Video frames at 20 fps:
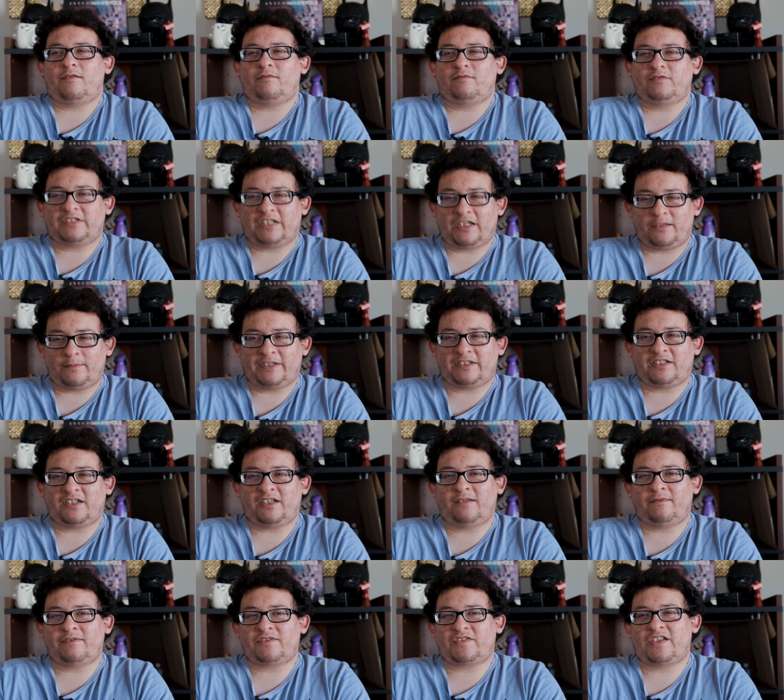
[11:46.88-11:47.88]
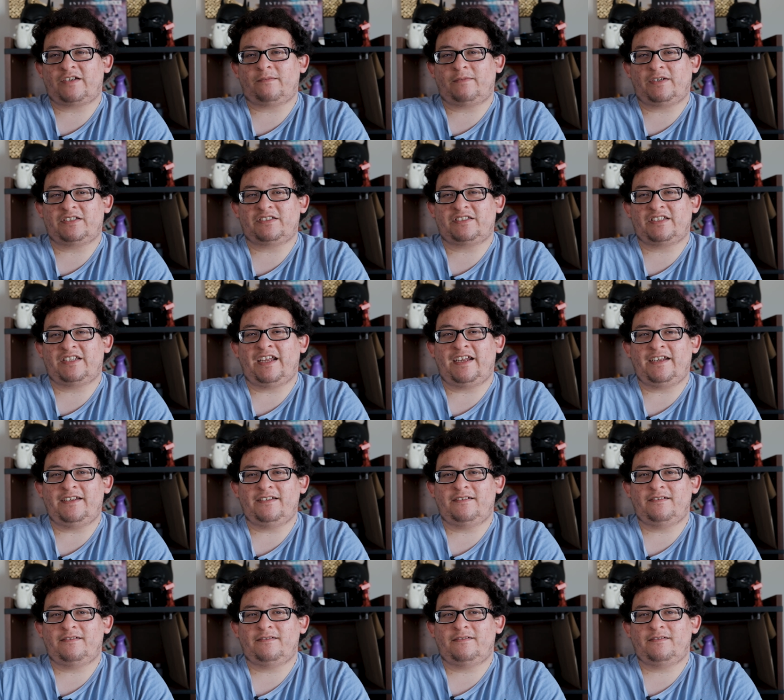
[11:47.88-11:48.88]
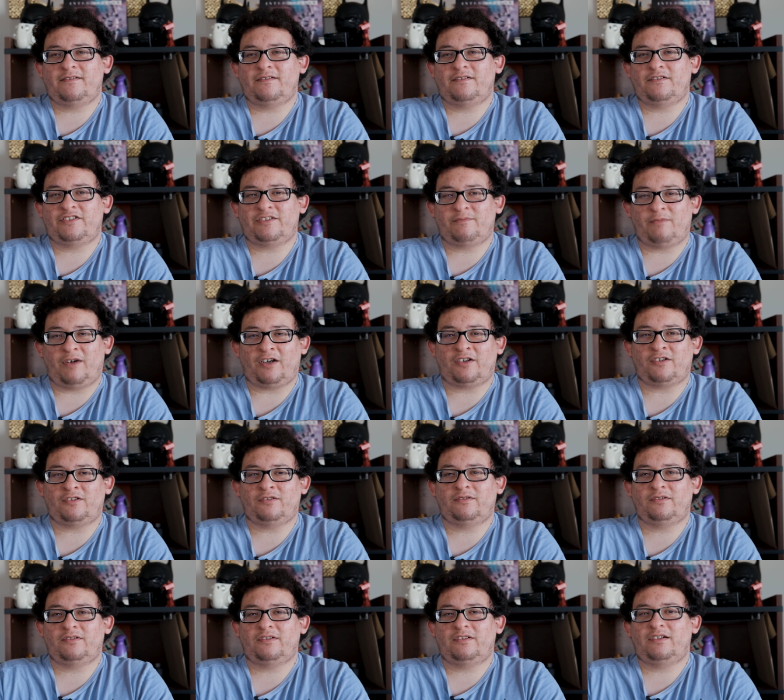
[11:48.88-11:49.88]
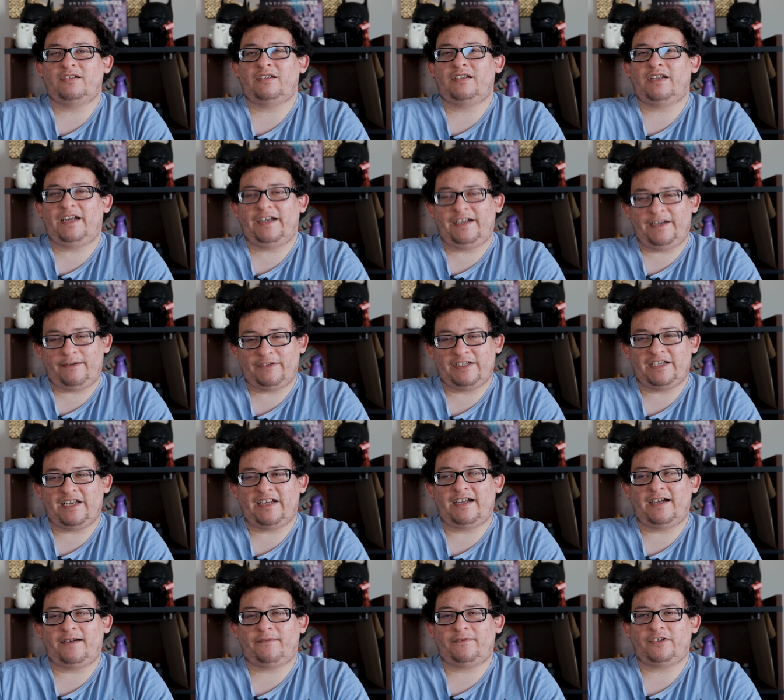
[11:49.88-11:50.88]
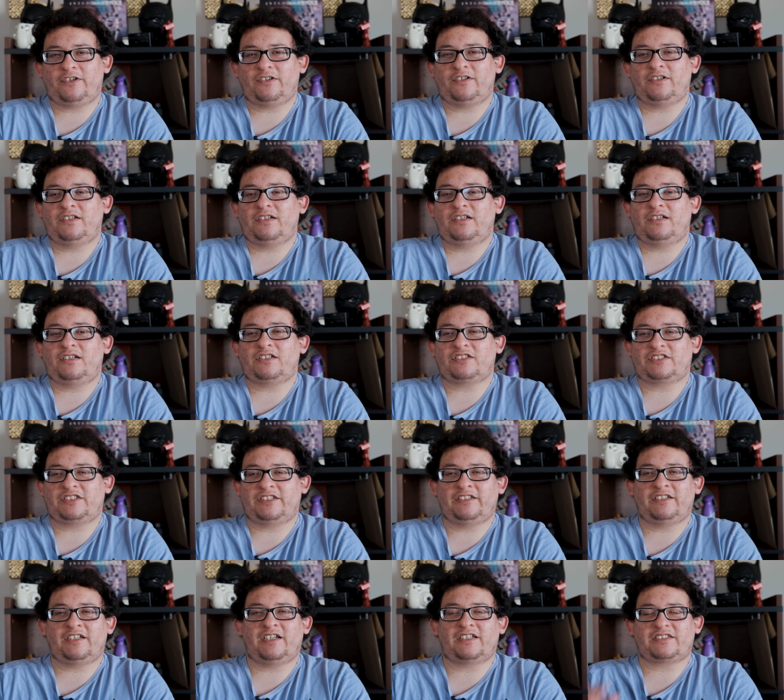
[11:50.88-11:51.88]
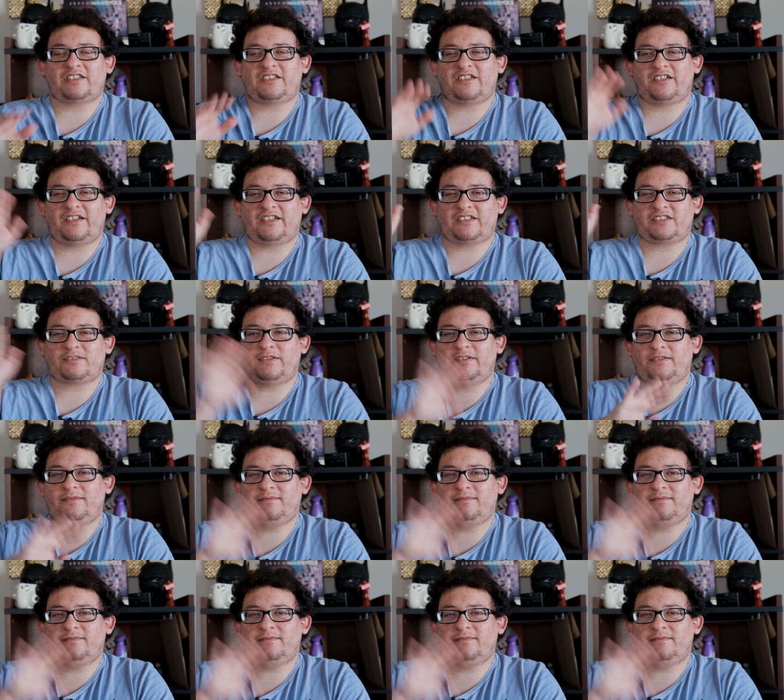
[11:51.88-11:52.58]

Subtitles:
celebrate the love of cinema today, tomorrow, and every day after. I'll see you guys on the next one.